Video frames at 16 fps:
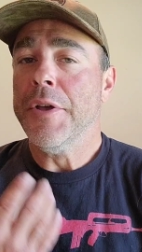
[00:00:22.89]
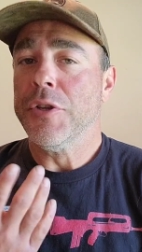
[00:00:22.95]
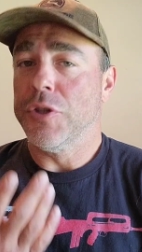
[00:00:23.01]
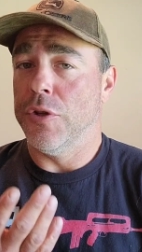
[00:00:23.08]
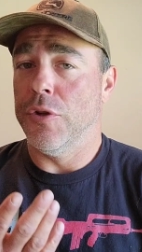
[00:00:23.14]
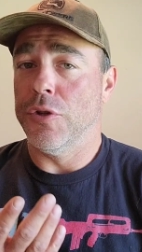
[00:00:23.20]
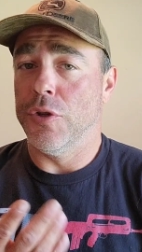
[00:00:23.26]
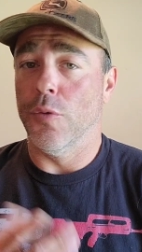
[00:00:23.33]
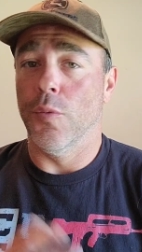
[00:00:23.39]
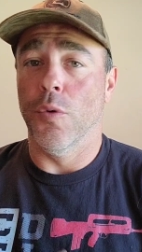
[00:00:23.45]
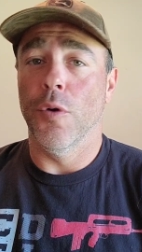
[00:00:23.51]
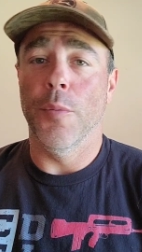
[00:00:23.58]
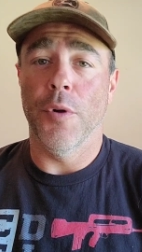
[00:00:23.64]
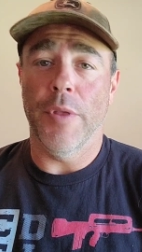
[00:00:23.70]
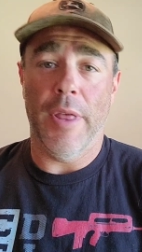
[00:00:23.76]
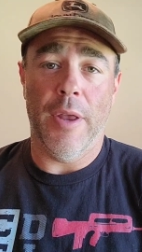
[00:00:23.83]
So there's a
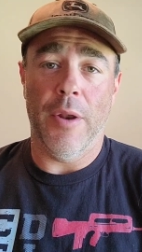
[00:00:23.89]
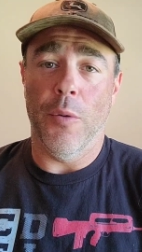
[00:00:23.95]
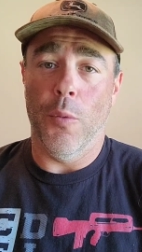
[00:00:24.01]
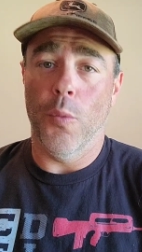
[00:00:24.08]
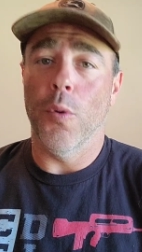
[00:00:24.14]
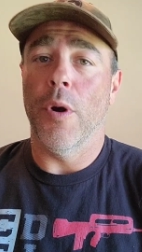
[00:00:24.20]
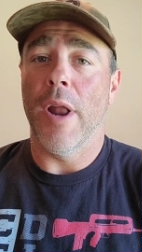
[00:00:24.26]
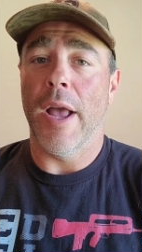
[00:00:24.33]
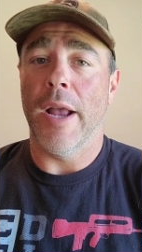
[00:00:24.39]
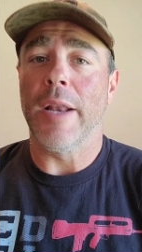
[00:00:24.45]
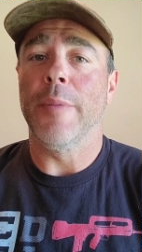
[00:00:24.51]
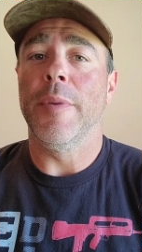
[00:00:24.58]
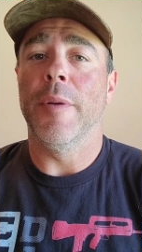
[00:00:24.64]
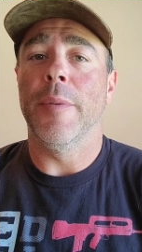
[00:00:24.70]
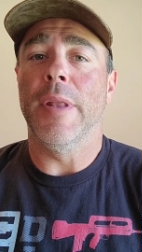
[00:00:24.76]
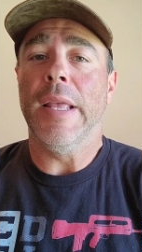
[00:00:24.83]
rumor that we're not
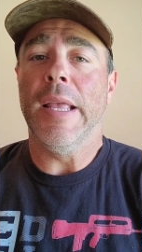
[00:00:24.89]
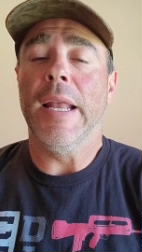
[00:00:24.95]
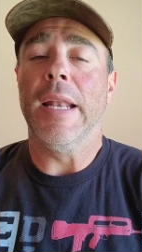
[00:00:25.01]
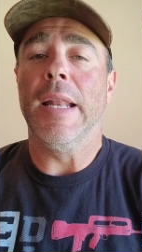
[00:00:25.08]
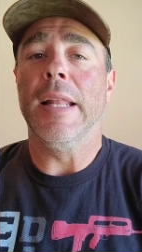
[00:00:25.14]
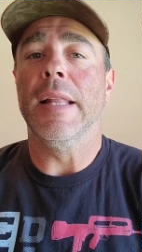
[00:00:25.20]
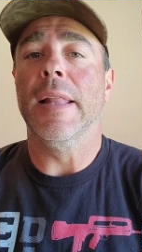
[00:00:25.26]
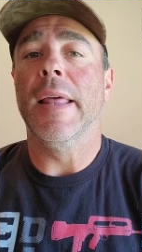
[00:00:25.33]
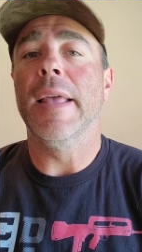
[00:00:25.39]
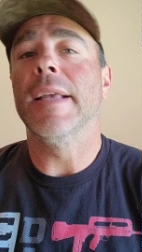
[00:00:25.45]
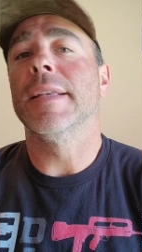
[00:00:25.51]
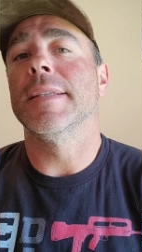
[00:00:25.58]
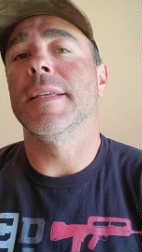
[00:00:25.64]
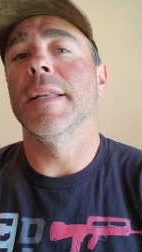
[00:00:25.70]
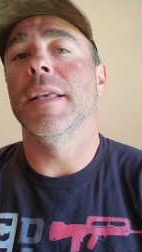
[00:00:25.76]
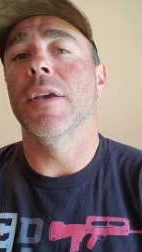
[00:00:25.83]
going to be able to get any Lake
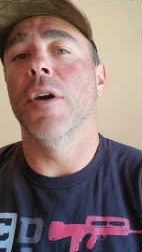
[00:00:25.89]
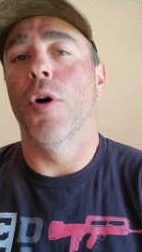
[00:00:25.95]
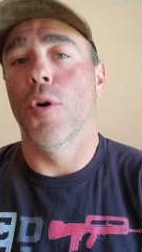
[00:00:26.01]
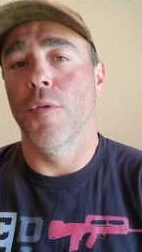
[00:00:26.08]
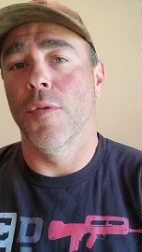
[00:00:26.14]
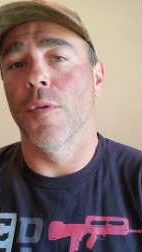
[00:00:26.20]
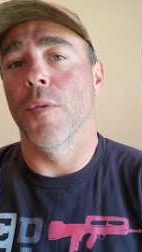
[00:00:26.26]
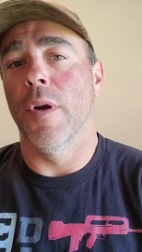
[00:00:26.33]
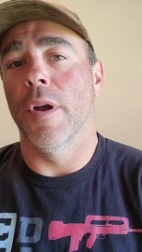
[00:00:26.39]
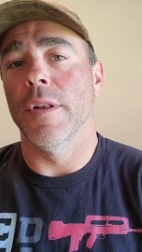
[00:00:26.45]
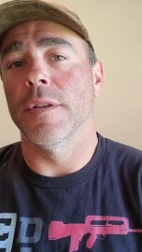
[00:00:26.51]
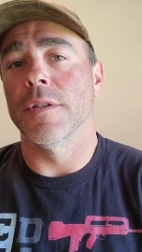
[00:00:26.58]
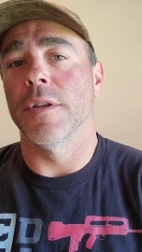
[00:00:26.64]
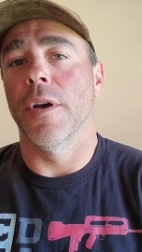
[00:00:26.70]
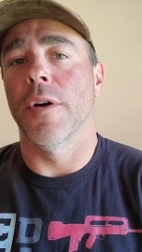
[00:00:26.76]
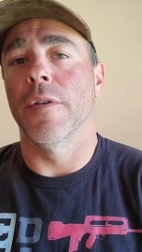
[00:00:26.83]
City
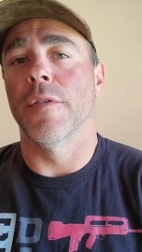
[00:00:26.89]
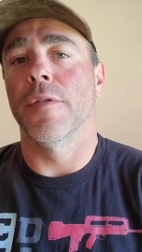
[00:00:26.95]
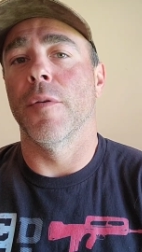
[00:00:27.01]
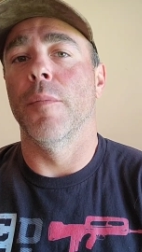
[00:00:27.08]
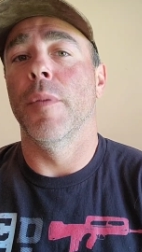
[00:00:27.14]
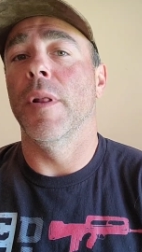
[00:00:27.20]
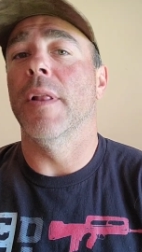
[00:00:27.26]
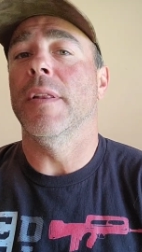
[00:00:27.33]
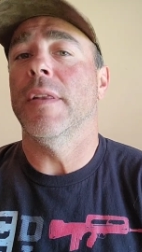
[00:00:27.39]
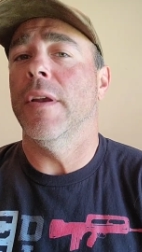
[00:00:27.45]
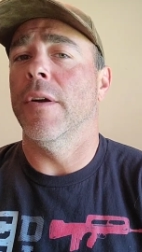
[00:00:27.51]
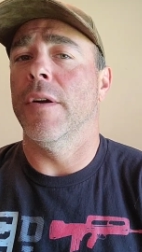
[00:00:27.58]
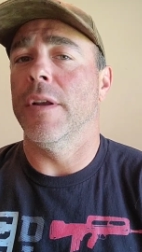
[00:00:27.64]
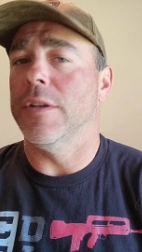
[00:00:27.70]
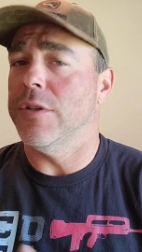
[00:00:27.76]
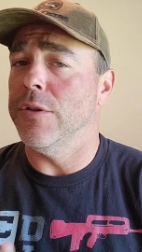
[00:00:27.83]
overruns of
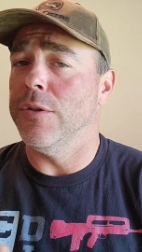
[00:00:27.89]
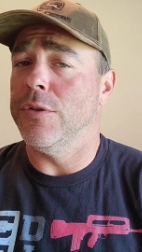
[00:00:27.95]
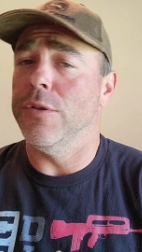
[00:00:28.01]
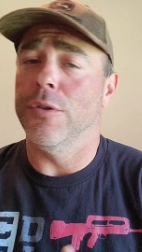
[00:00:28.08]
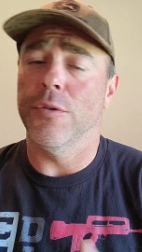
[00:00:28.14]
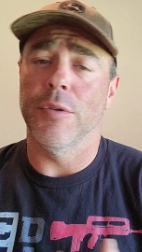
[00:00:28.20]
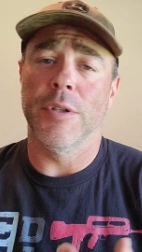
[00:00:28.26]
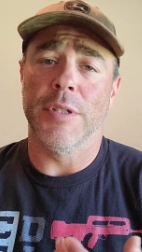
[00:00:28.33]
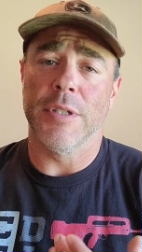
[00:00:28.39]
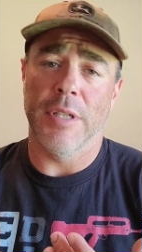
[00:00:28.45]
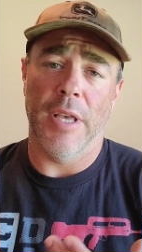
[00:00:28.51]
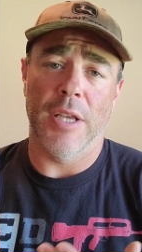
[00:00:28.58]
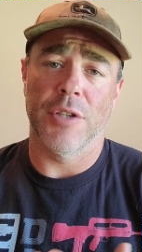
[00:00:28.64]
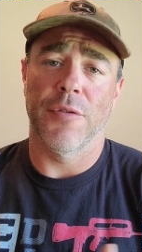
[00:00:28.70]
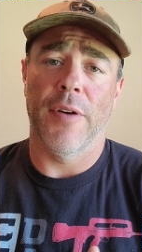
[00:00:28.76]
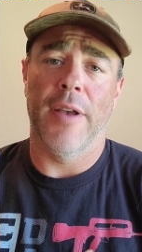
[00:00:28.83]
military two two three
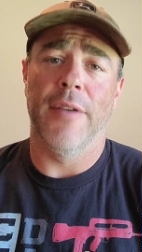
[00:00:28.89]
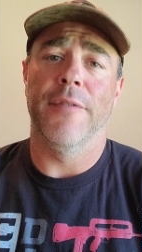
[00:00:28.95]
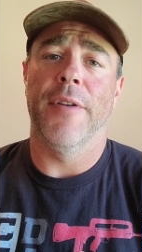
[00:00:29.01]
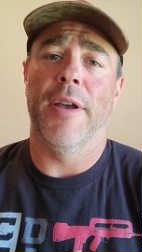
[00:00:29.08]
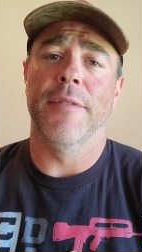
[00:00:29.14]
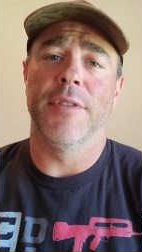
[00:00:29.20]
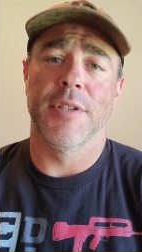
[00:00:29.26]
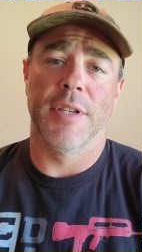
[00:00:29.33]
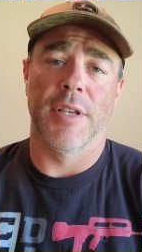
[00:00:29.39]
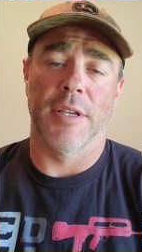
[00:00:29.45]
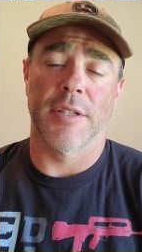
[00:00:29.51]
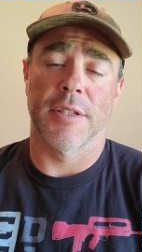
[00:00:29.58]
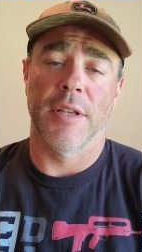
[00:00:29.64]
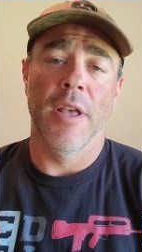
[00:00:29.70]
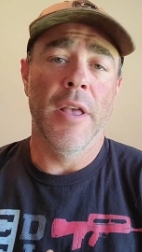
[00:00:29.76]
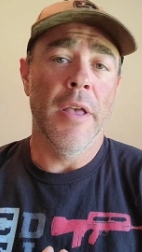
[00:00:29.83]
slash five five
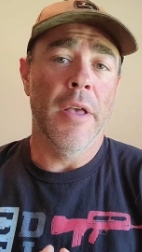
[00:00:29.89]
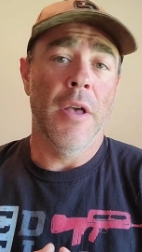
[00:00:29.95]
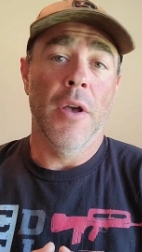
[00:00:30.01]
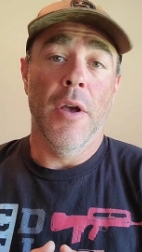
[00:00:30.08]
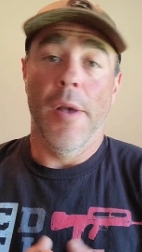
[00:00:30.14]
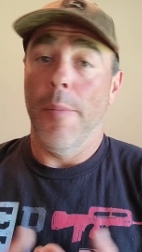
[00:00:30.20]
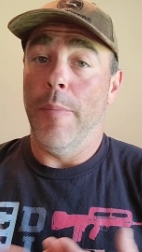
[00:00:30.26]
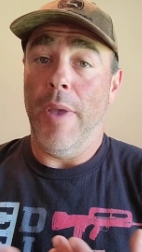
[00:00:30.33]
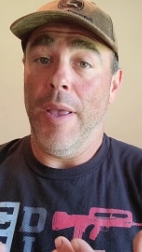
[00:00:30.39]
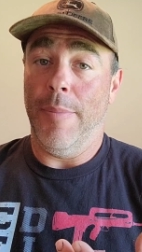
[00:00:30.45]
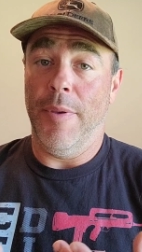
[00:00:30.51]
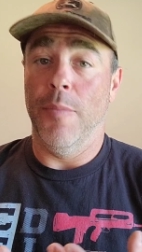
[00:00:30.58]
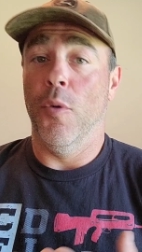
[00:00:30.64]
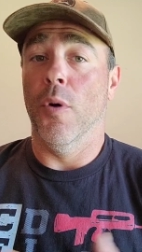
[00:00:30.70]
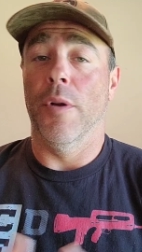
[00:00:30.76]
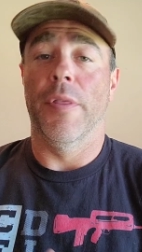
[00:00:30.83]
six.
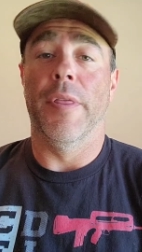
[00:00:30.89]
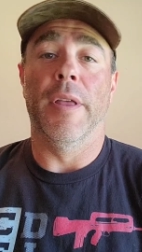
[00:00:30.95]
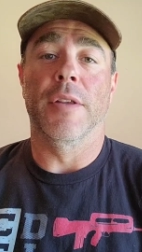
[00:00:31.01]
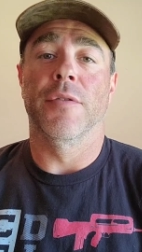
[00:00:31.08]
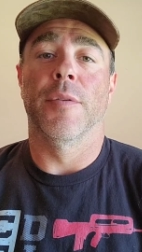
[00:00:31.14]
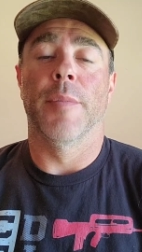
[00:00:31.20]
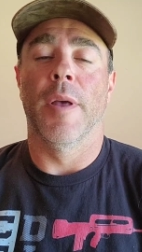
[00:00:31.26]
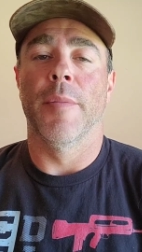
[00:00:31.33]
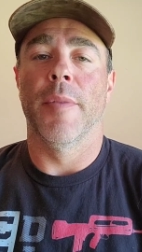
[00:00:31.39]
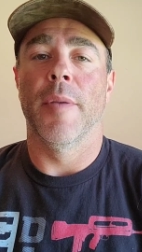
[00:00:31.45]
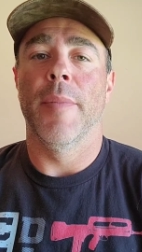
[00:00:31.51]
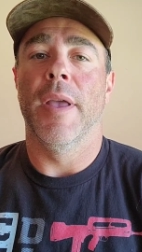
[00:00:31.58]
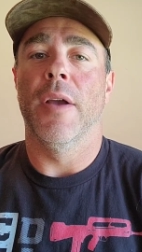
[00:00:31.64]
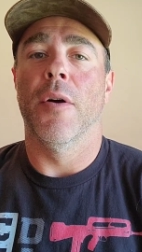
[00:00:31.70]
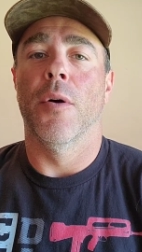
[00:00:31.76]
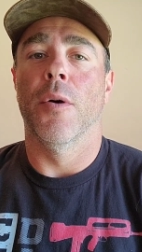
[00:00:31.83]
Maybe more things from them. They
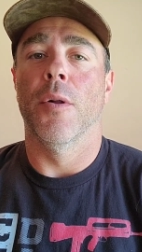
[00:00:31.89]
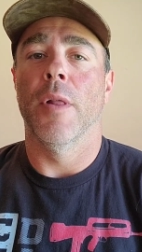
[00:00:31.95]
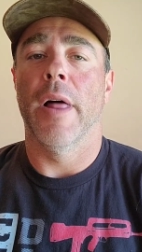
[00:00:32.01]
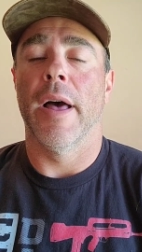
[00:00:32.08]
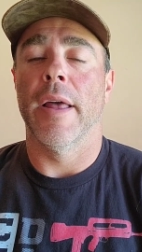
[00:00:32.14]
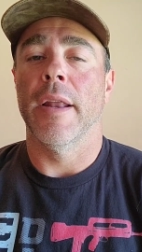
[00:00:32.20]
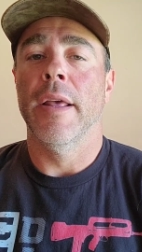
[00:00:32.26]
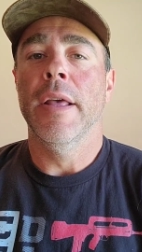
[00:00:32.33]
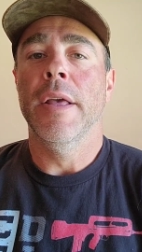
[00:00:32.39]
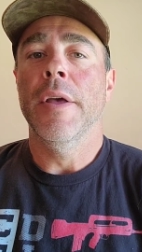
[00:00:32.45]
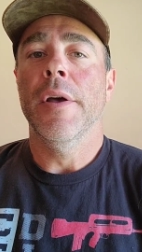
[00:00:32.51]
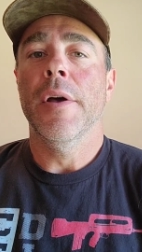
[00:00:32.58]
make a whole lot.